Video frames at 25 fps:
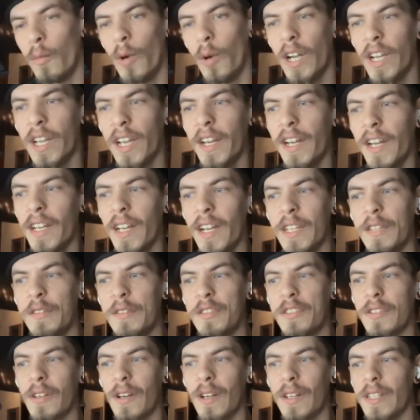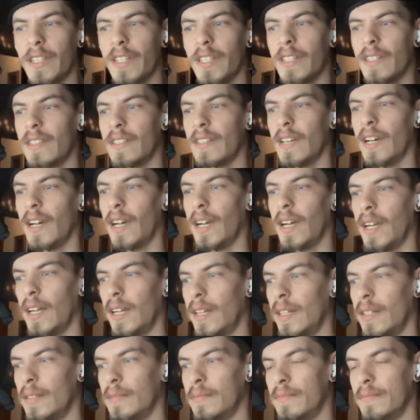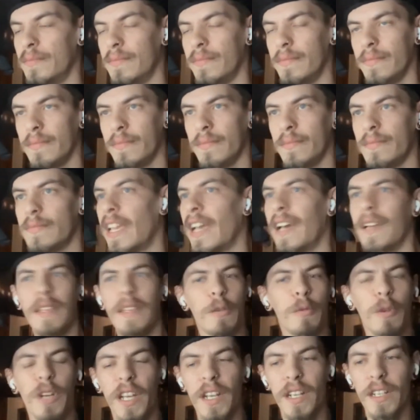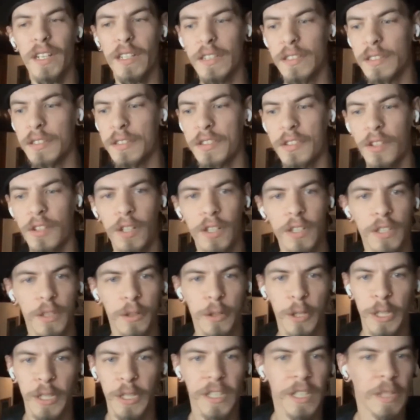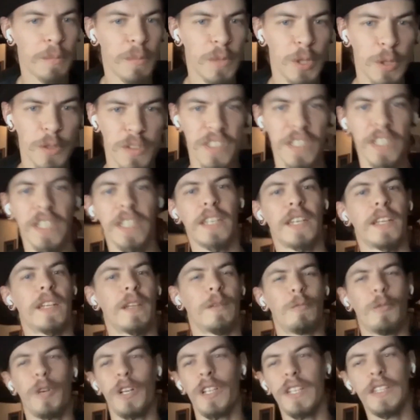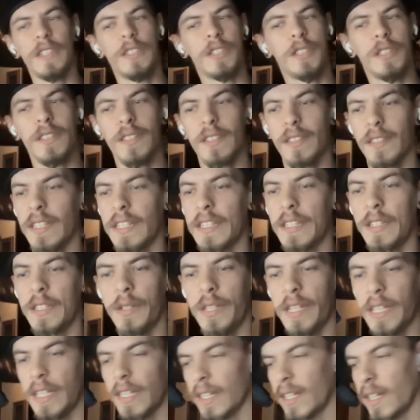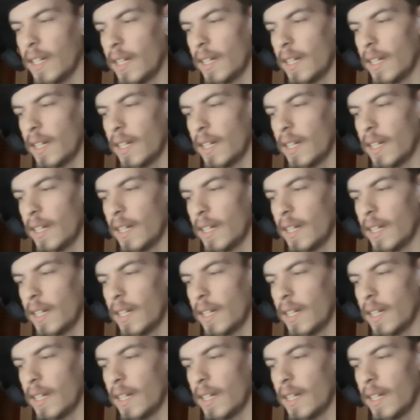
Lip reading: What kind of got you started yeah, like what kind of got you started doing like music and what led you into like doing